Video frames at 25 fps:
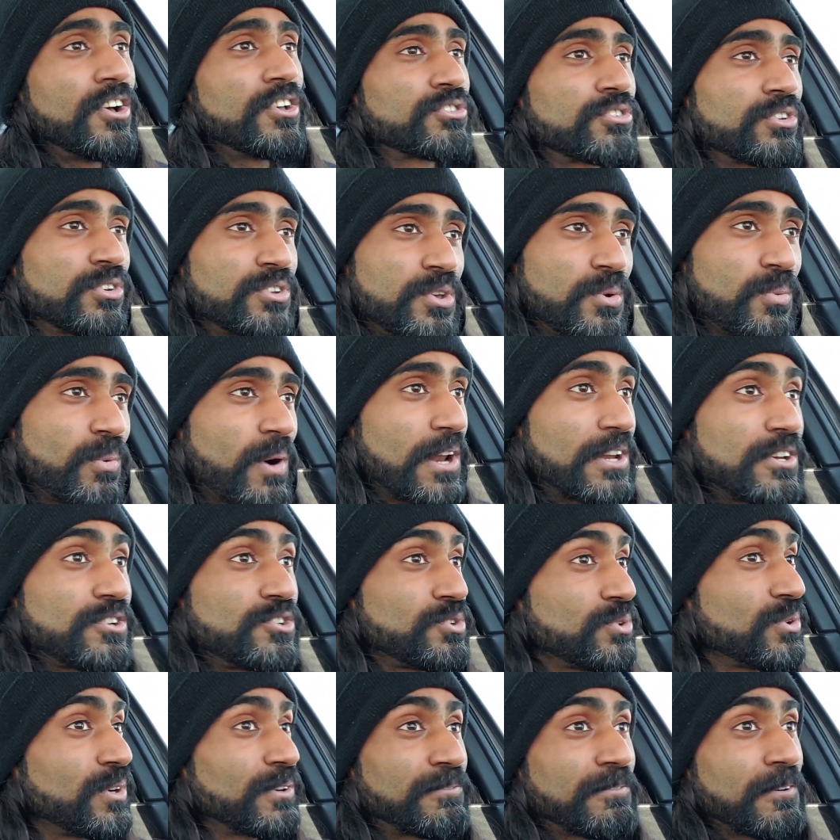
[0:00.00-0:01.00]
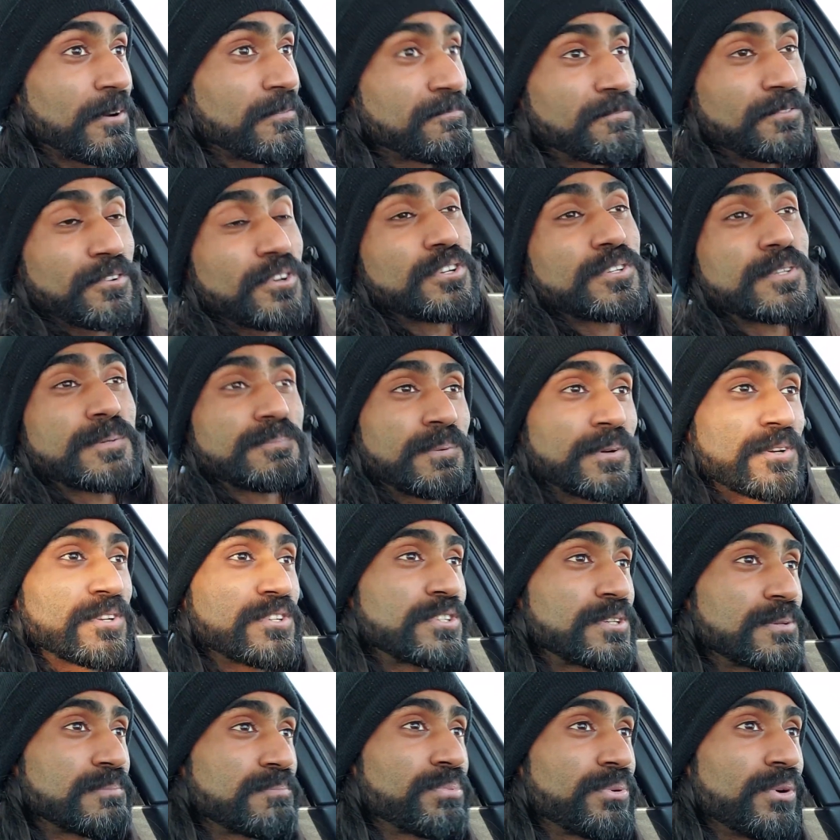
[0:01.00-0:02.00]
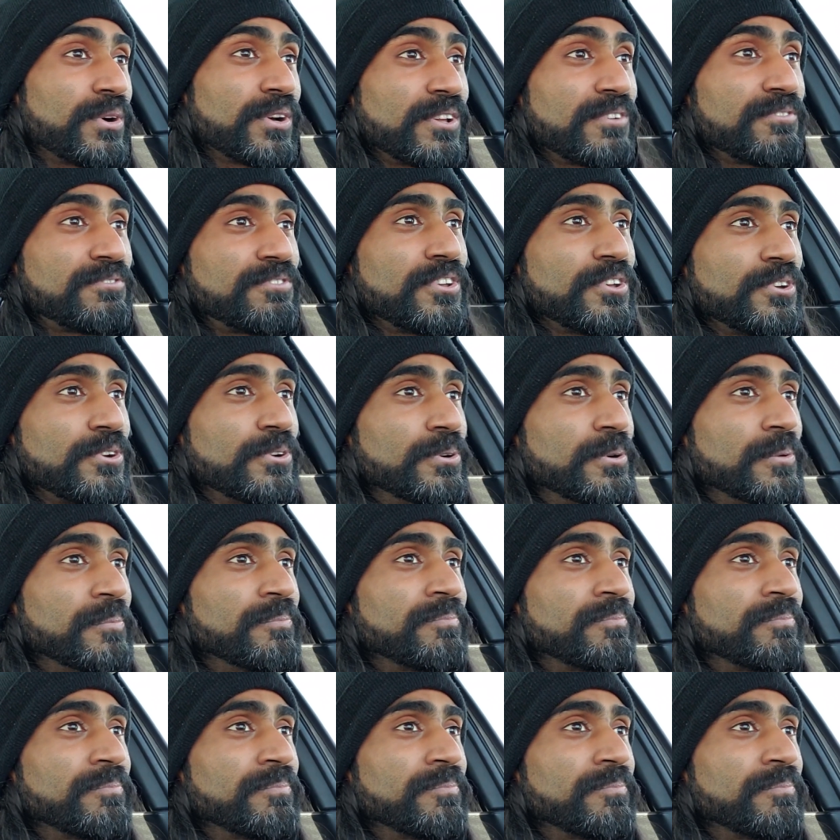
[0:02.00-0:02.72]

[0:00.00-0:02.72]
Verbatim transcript: So you want to do it from first person point of view.